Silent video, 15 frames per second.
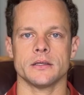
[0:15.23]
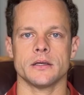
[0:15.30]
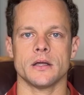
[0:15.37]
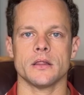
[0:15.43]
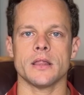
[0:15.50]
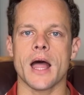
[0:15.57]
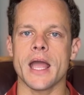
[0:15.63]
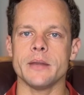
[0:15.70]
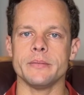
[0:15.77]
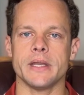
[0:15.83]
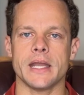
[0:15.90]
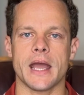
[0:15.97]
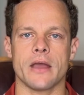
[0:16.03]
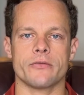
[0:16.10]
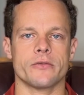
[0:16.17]

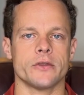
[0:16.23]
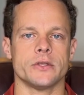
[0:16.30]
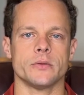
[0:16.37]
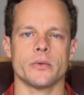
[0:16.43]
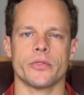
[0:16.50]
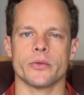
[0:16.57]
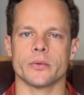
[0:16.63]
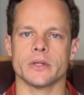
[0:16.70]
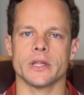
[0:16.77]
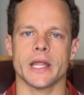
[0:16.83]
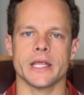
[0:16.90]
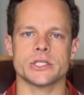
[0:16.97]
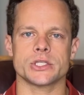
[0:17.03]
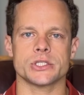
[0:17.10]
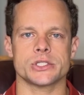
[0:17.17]
Alignment has to do with the
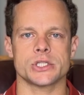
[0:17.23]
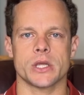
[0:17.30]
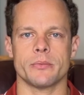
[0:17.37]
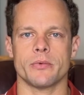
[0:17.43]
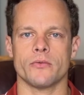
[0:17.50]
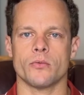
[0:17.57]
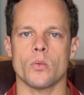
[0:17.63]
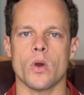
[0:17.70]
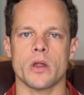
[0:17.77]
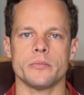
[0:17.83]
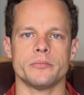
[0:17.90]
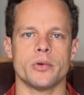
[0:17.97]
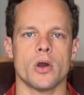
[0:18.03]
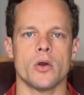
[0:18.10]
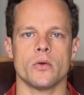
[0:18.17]
relationship of
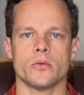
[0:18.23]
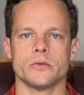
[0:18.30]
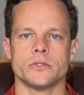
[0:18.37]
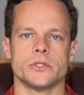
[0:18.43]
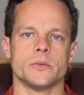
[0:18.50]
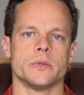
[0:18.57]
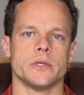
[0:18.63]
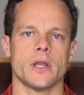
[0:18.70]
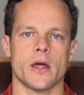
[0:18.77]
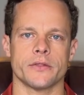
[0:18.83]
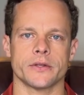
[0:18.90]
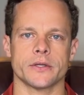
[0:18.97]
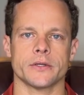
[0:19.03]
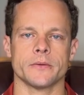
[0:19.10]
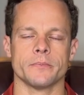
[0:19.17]
one bone to
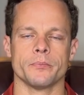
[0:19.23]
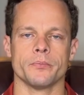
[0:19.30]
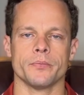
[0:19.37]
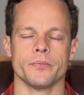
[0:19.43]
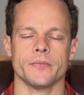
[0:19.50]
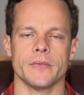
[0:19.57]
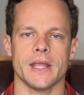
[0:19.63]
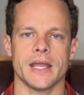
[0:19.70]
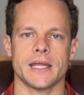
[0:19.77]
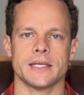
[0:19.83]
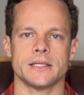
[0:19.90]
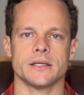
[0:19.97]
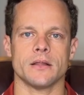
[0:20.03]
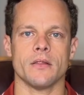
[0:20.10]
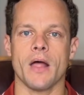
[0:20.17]
another,
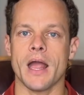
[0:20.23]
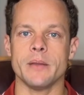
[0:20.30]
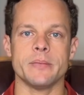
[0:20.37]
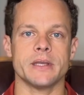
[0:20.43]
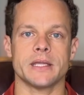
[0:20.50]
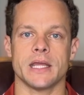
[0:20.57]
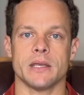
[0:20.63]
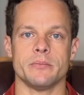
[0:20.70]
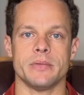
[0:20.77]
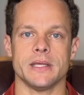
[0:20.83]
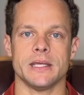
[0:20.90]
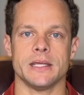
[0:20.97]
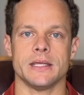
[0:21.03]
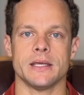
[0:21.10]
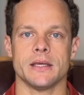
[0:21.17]
and alignment can
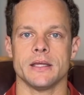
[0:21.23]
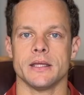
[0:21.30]
be